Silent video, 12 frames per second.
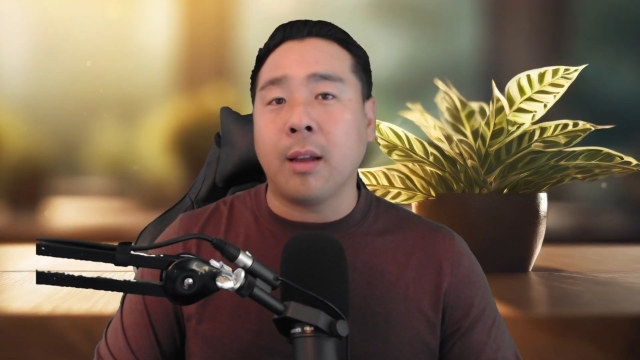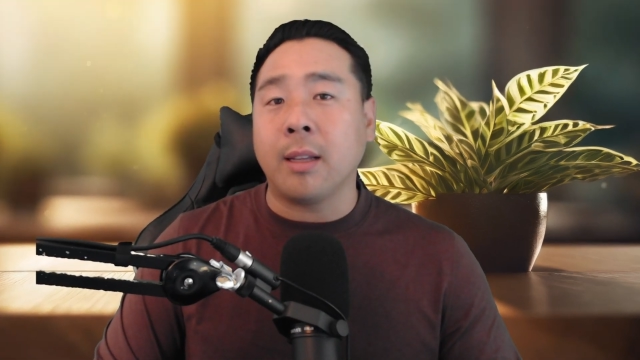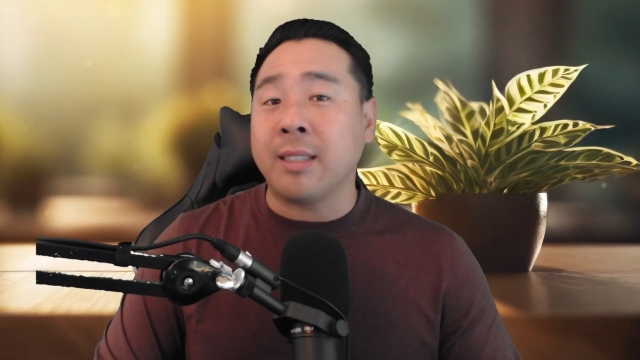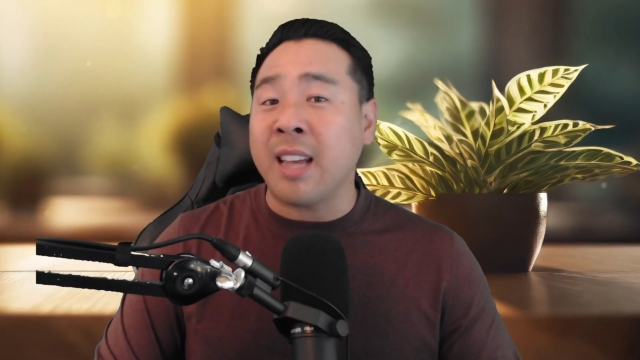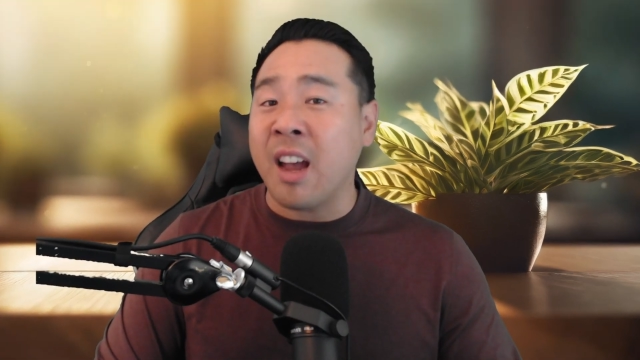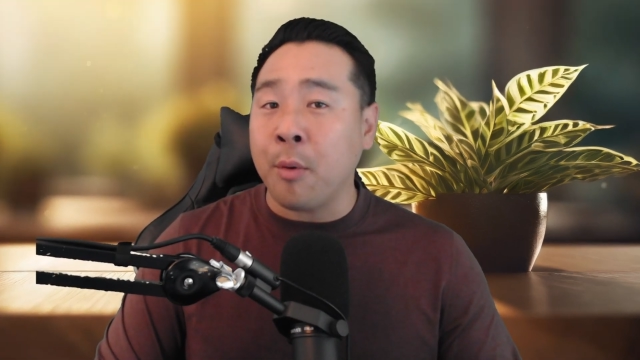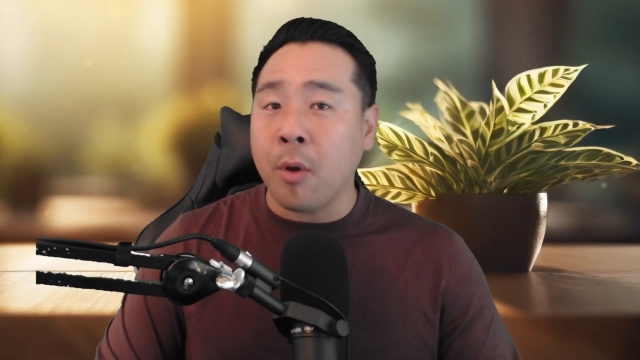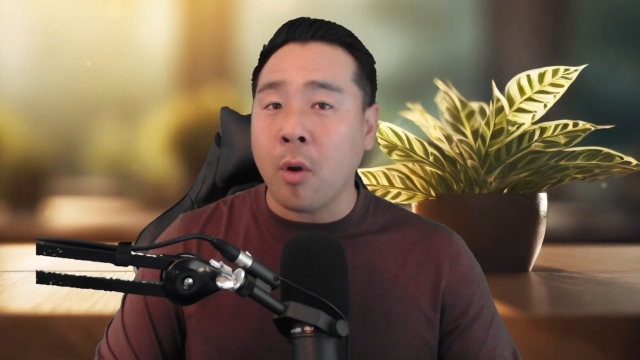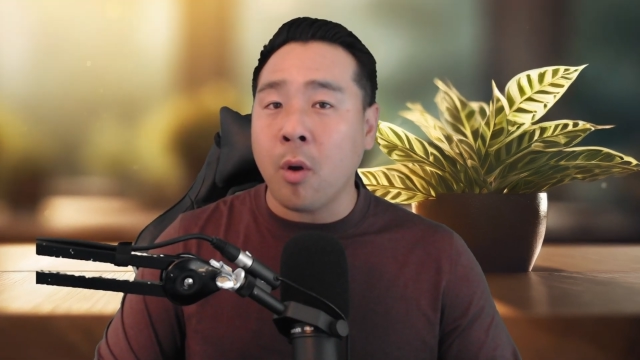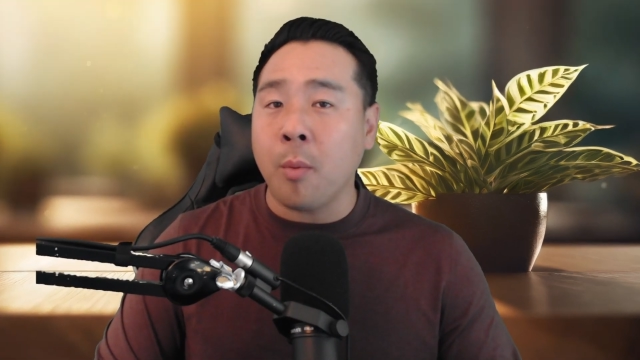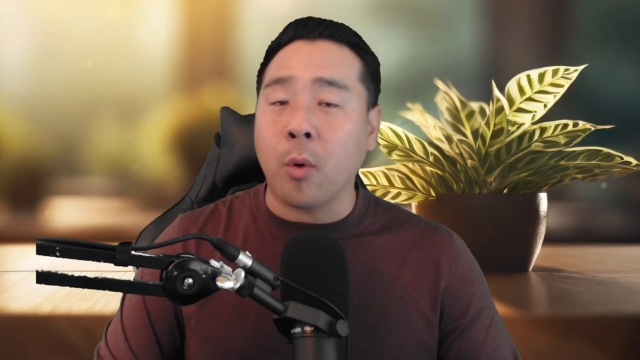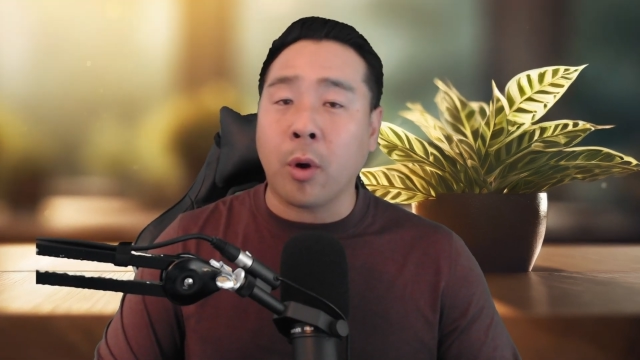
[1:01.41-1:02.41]
a
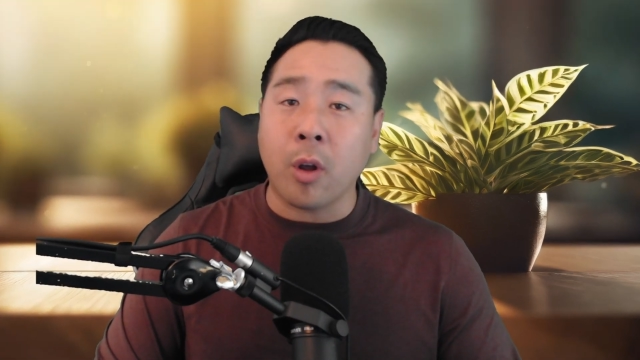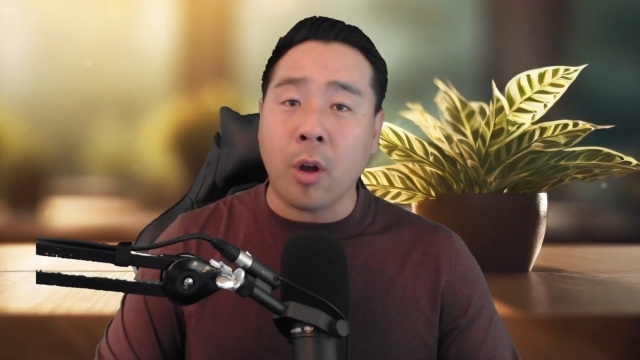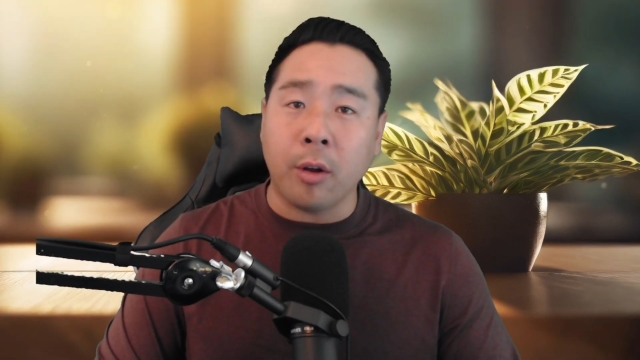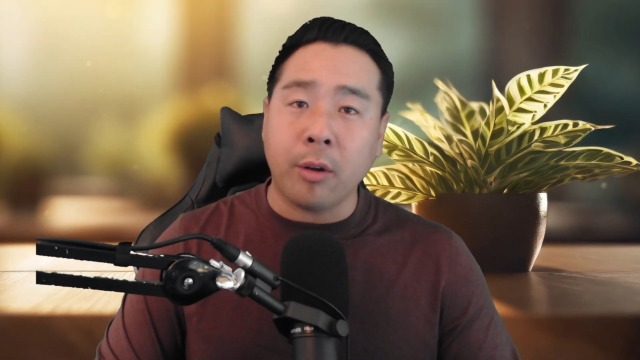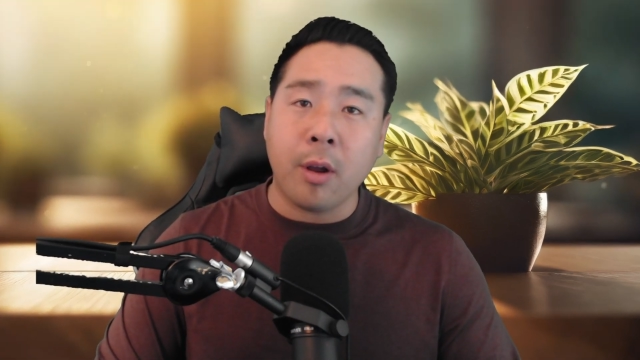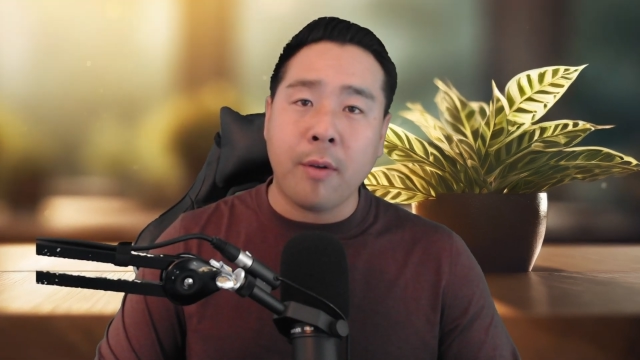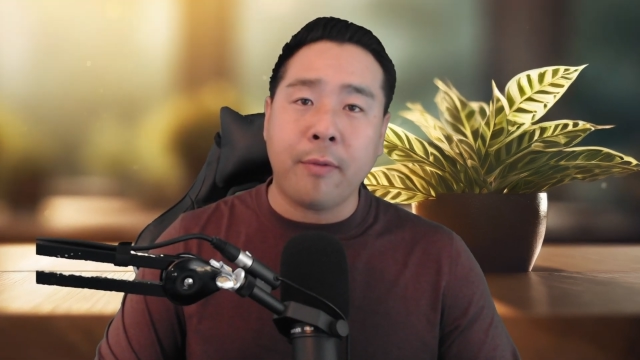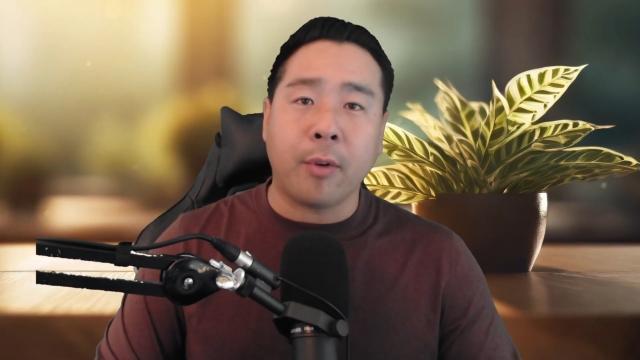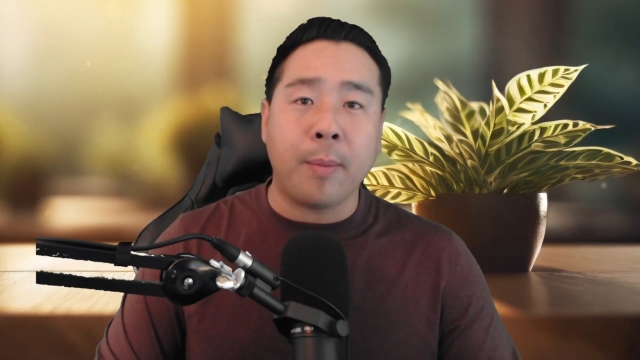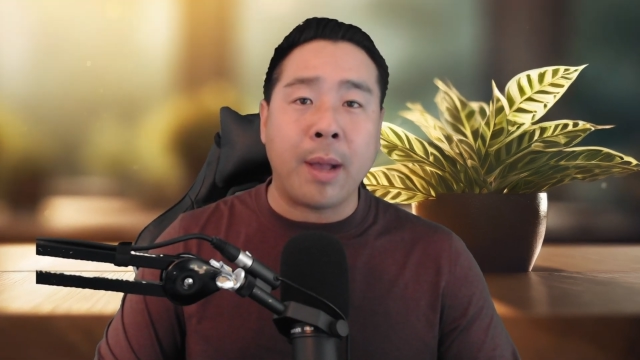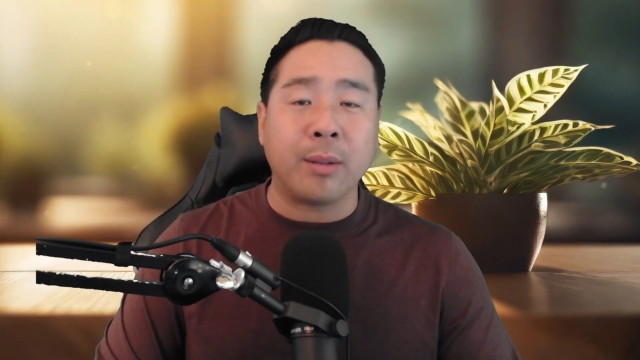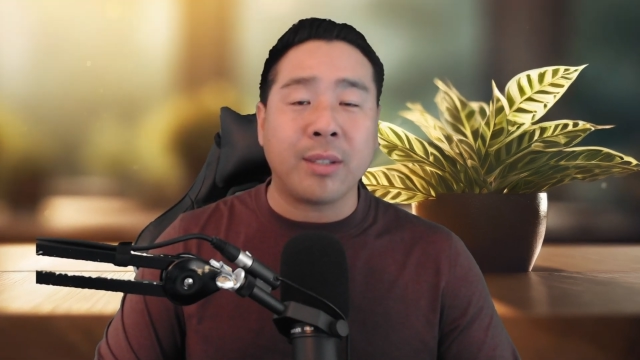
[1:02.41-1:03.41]
townhome or condo for about